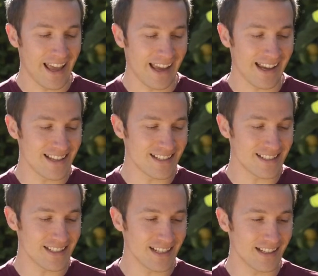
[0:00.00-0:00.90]

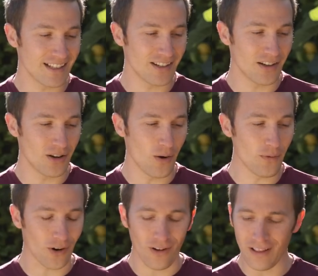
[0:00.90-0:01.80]
and
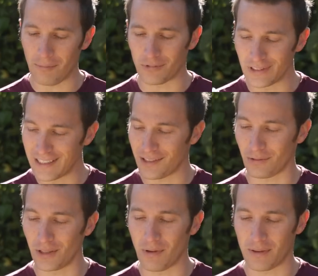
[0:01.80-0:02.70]
overall I'm really
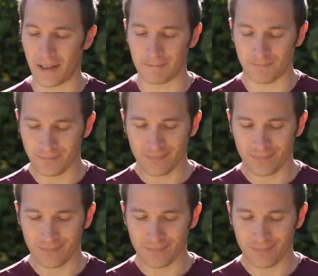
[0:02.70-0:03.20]
thrilled with it.